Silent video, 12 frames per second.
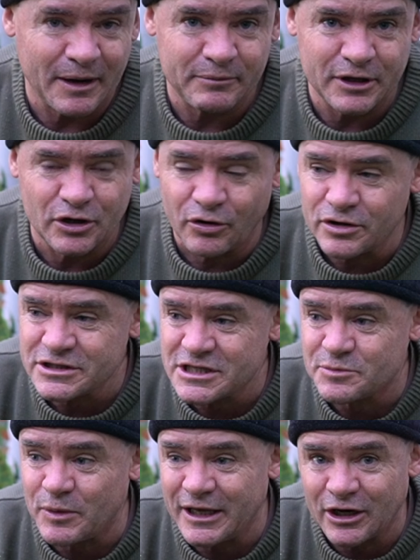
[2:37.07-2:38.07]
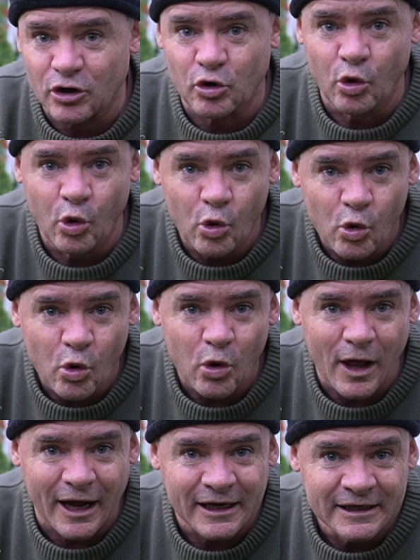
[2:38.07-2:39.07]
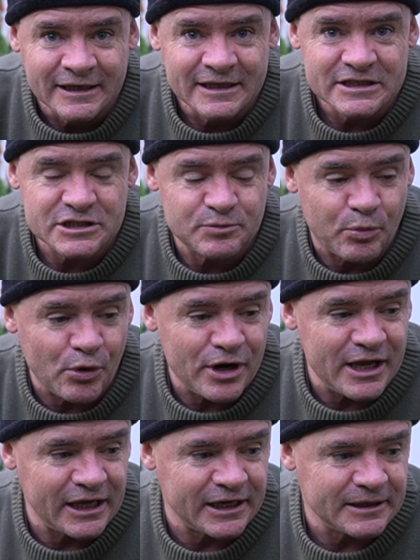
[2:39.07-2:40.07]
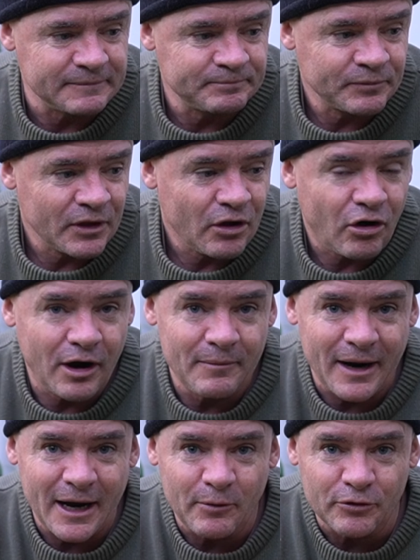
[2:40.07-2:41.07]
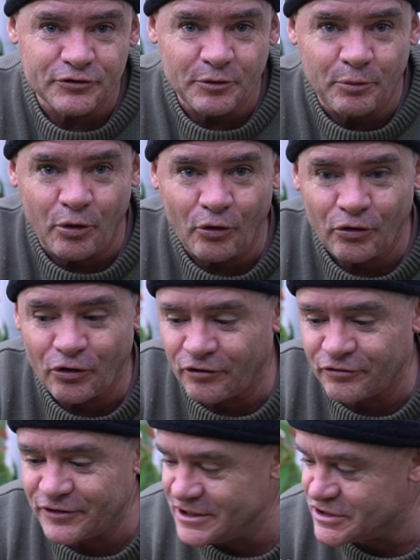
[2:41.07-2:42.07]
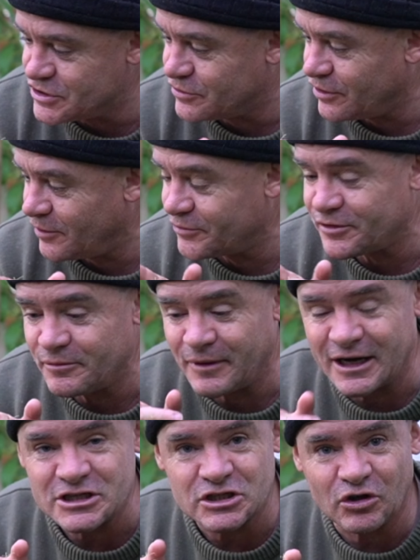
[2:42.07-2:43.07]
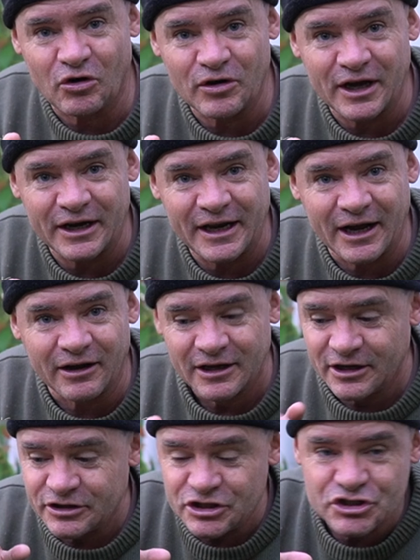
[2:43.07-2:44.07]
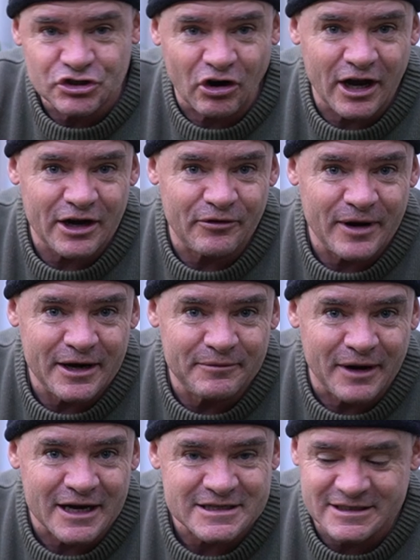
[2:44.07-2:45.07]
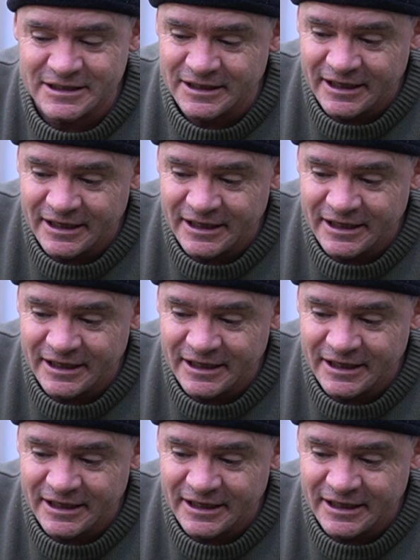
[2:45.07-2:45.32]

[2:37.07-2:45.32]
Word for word: But because it's been a cooler spring, I'm able to pull off these crops much longer. Now, the giant red mustard,